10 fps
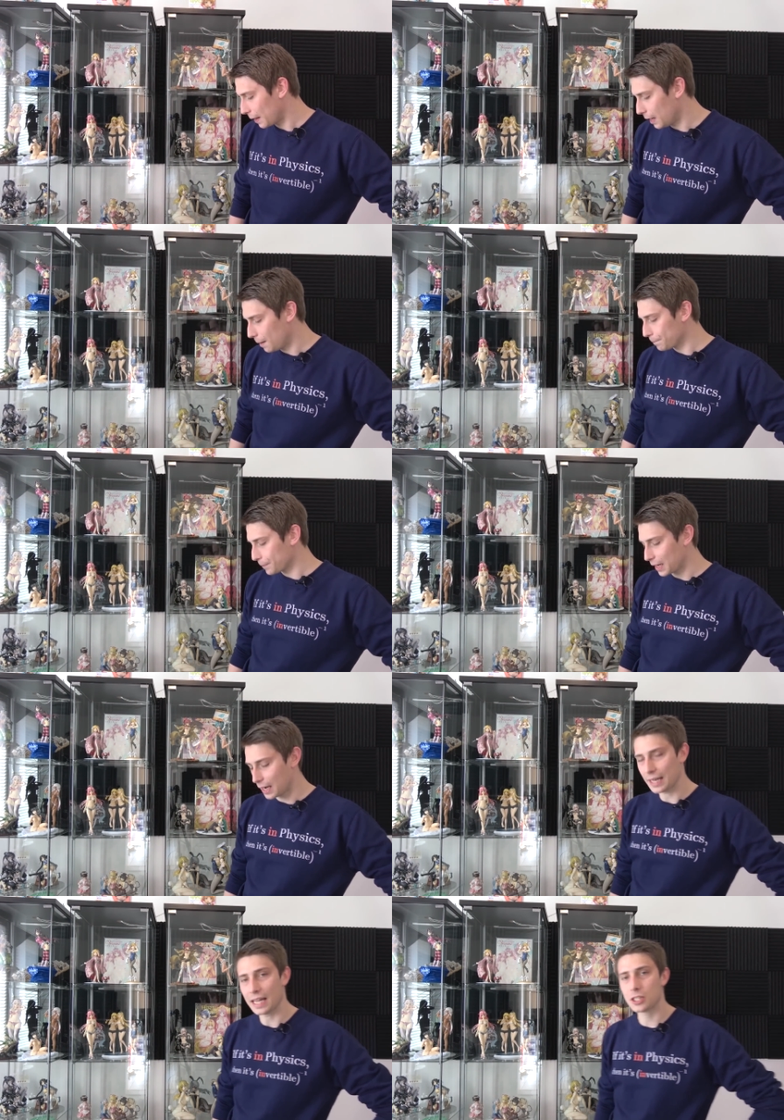
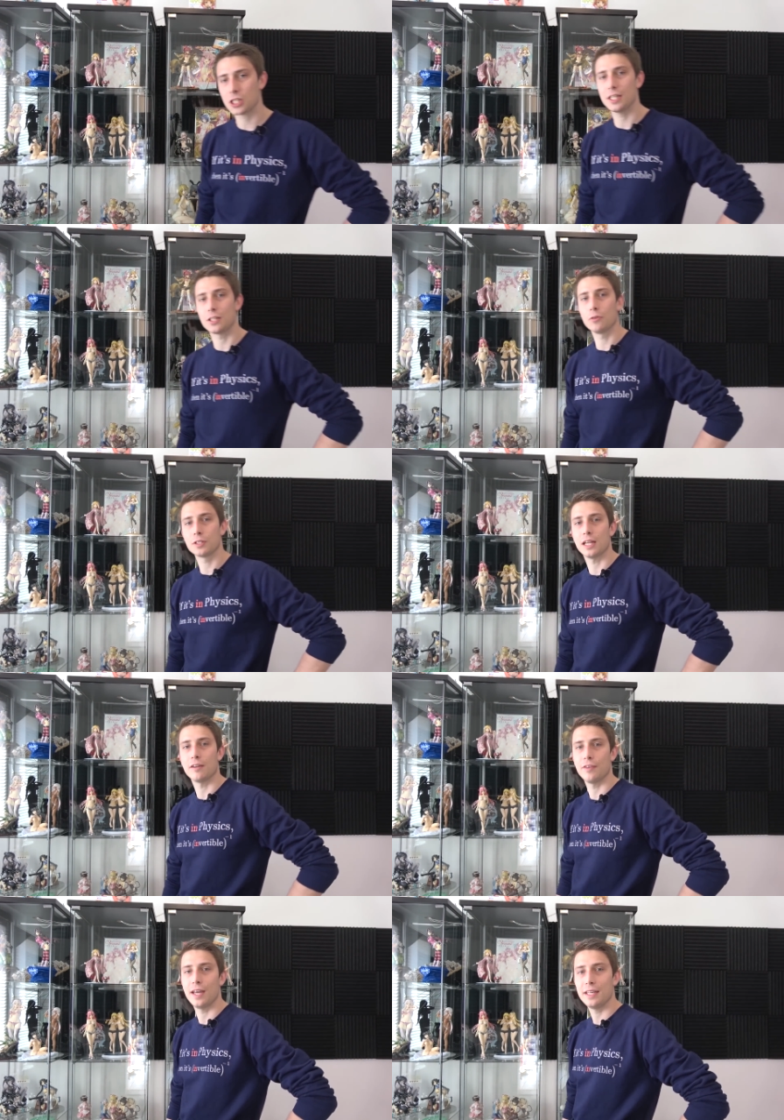I actually don't
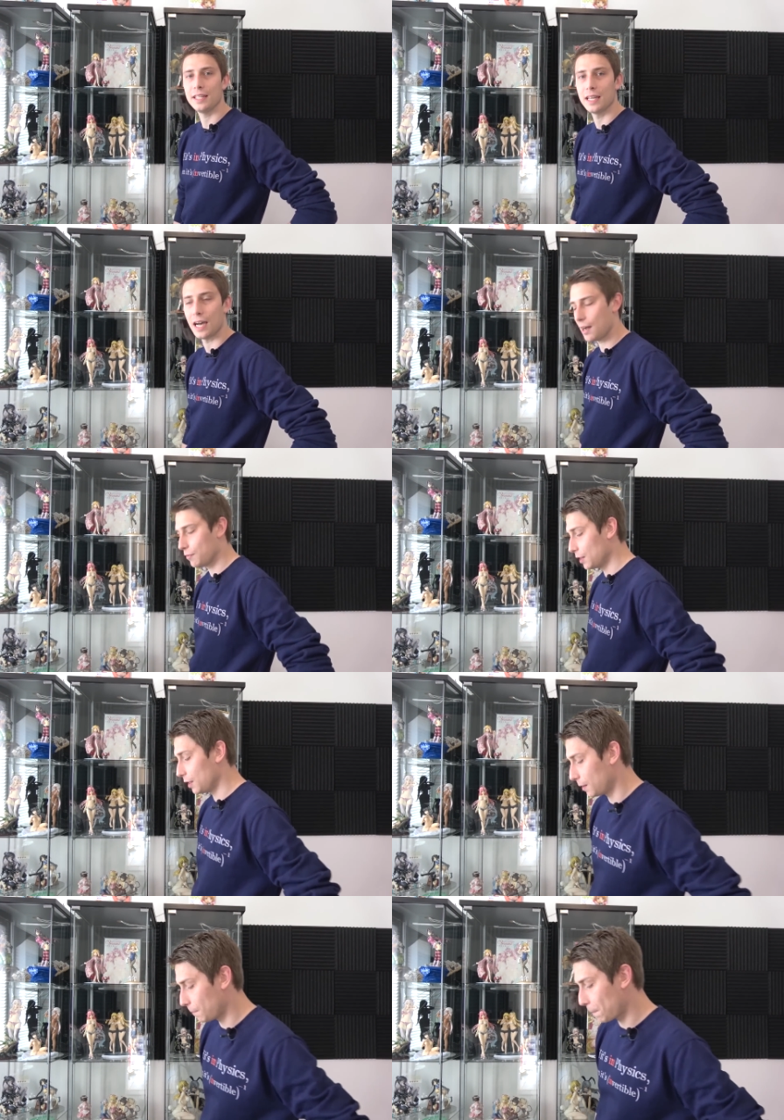have any
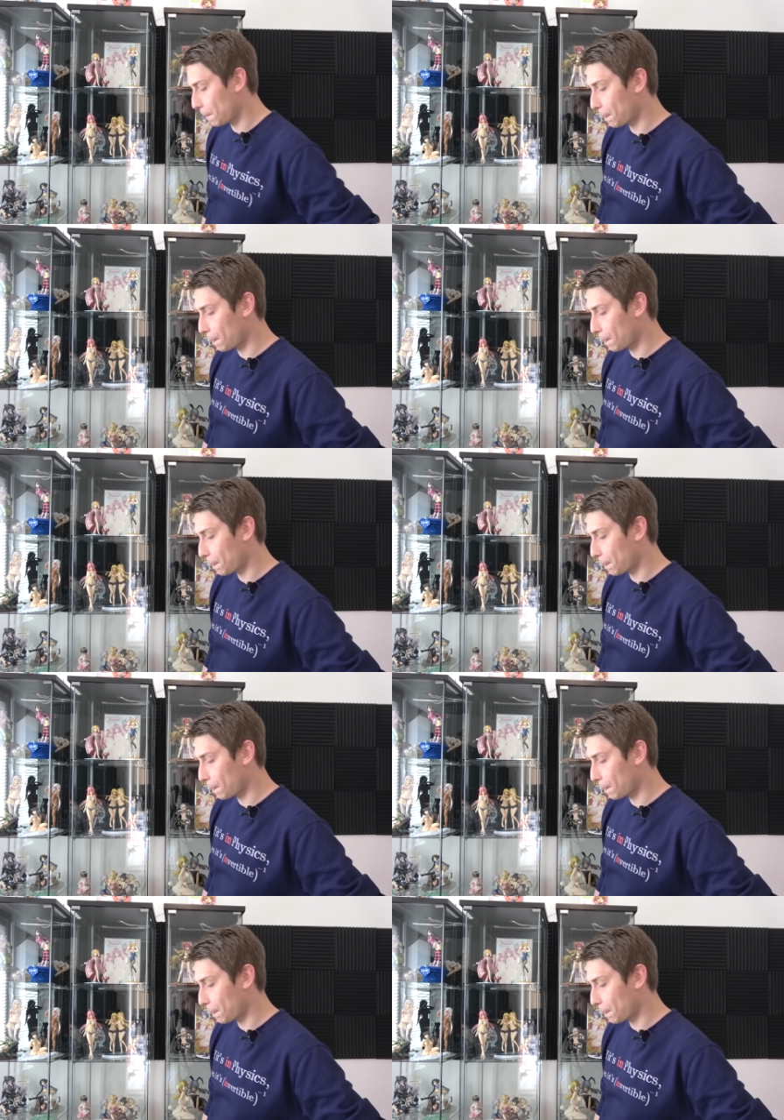other